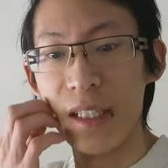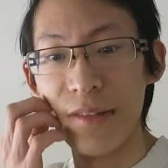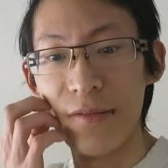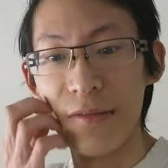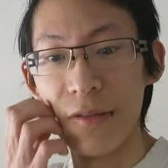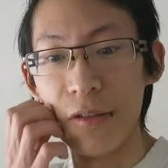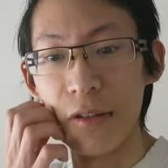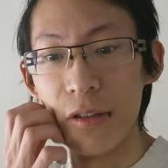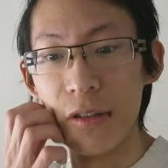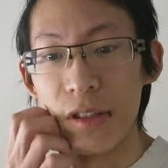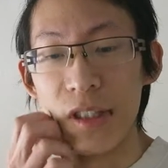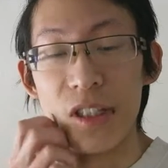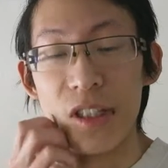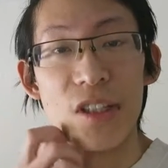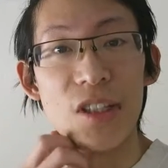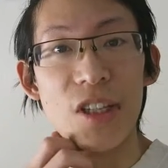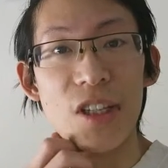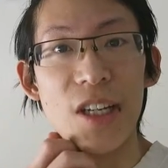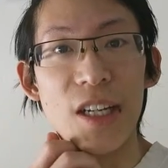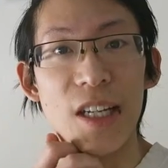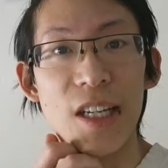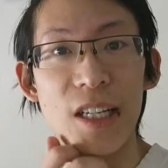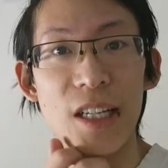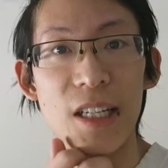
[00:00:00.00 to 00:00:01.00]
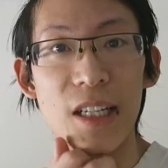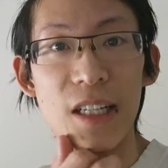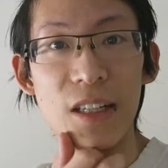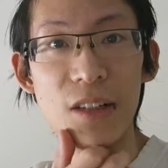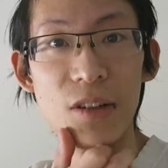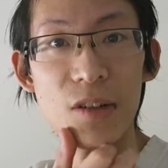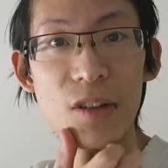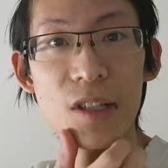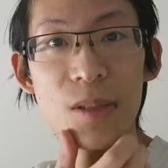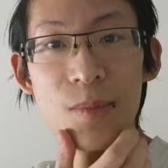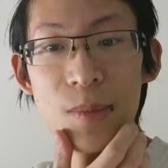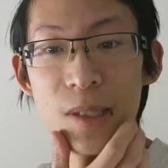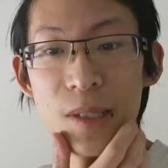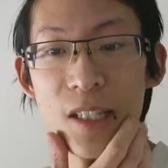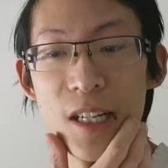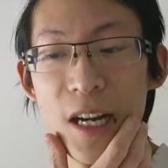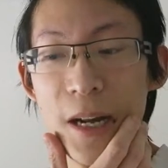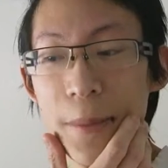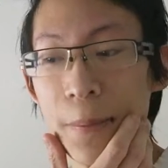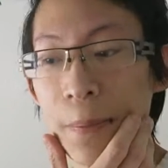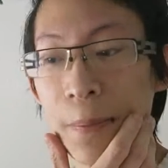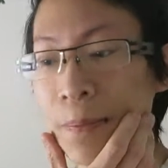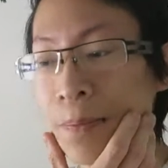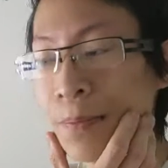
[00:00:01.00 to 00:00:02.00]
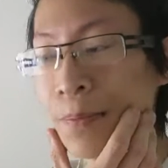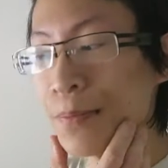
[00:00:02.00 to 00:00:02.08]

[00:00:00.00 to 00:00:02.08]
for dessert in Christmas time.